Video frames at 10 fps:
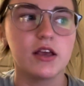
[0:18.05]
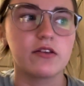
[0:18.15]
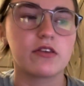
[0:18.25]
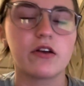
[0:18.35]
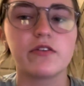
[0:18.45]

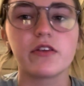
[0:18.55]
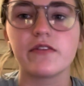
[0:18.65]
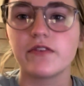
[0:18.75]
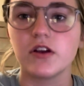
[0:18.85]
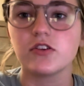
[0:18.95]
So for the
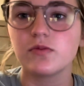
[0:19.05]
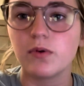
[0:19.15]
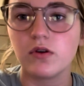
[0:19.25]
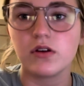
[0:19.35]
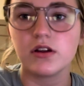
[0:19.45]
first
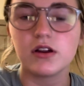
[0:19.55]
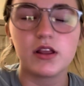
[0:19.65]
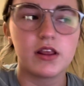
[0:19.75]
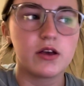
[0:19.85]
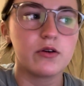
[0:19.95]
part
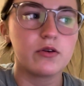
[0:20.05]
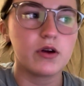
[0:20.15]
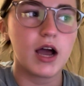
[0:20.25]
though,